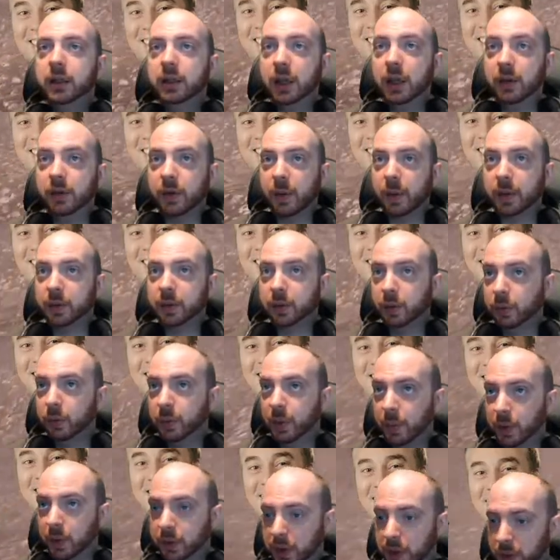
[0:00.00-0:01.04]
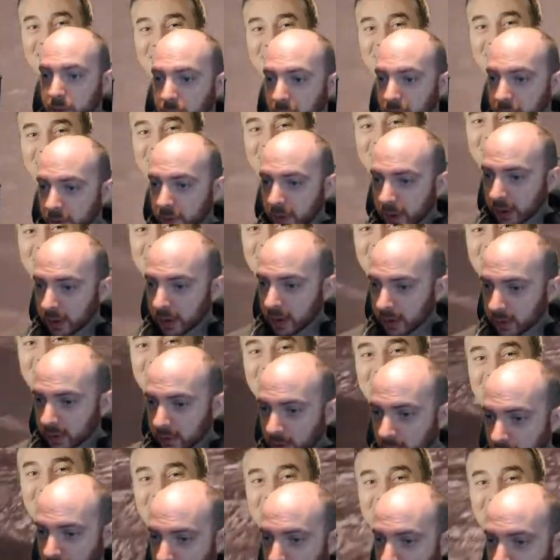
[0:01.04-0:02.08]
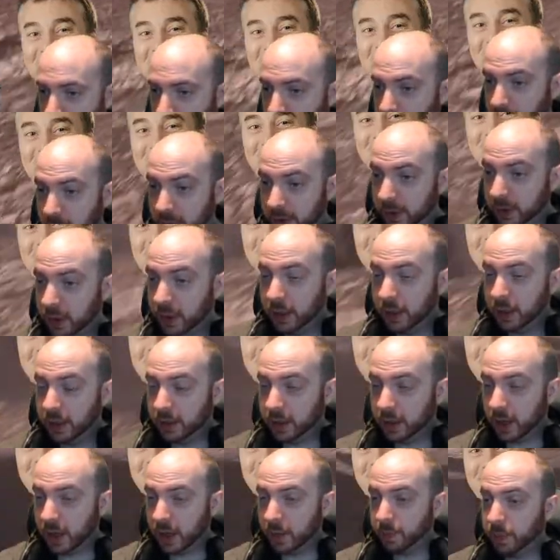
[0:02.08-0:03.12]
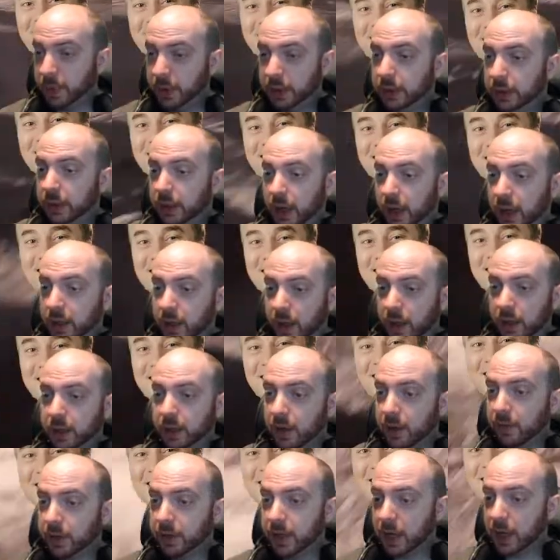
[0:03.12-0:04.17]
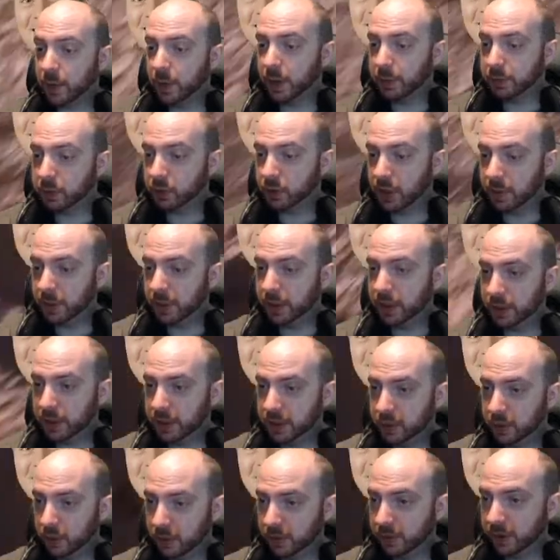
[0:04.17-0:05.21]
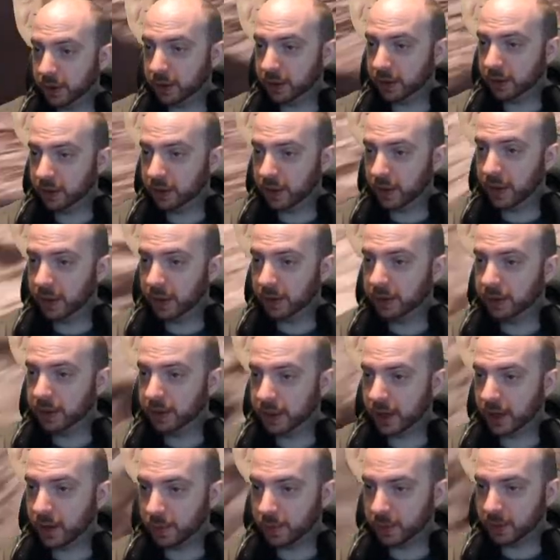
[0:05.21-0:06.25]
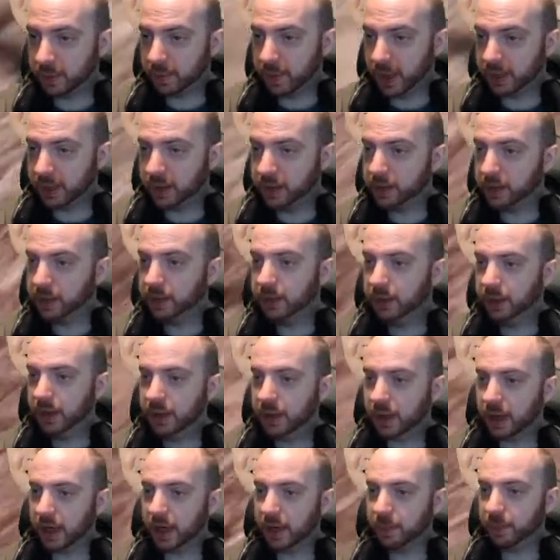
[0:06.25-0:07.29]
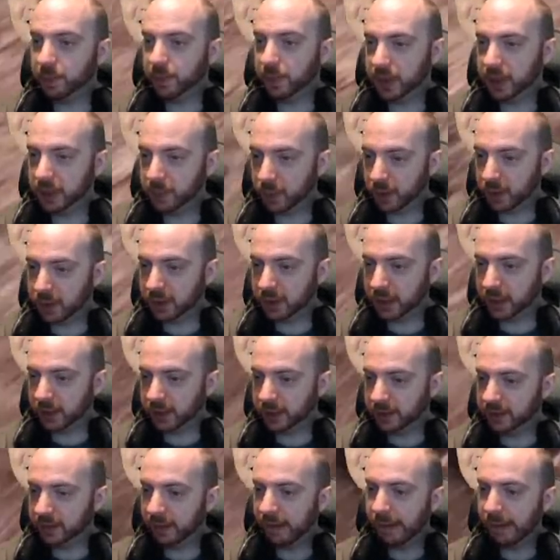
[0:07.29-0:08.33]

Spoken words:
Thanks so much to all my mods as well. It's very much appreciated. You turn up. I don't even tell you when I'm streaming. I just sort of do it. Just click on some buttons. You turn up. It's appreciated.